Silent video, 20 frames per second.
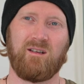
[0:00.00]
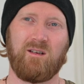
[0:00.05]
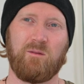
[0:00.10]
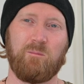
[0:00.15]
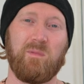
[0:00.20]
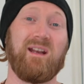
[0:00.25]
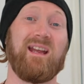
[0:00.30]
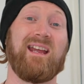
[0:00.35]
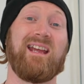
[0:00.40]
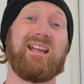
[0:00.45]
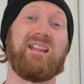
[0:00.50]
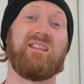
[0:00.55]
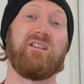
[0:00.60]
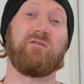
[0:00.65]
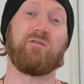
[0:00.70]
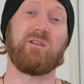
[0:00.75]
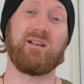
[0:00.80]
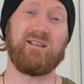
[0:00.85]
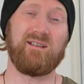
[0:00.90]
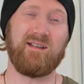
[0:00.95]
But
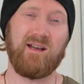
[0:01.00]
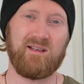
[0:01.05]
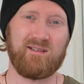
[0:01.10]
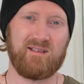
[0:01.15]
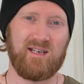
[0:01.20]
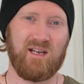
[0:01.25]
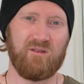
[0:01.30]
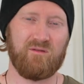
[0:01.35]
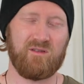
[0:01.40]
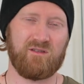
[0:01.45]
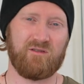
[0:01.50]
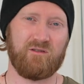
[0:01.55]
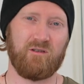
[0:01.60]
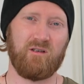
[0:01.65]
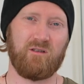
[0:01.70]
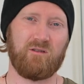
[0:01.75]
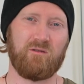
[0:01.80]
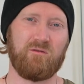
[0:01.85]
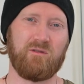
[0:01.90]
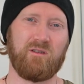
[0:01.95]
heathenry does have
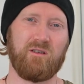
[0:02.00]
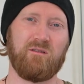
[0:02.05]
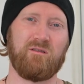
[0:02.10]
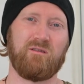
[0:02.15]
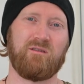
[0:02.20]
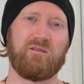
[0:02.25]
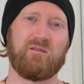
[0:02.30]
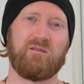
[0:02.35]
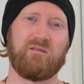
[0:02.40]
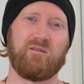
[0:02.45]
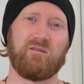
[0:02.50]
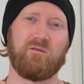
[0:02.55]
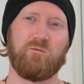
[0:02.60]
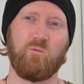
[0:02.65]
historical use,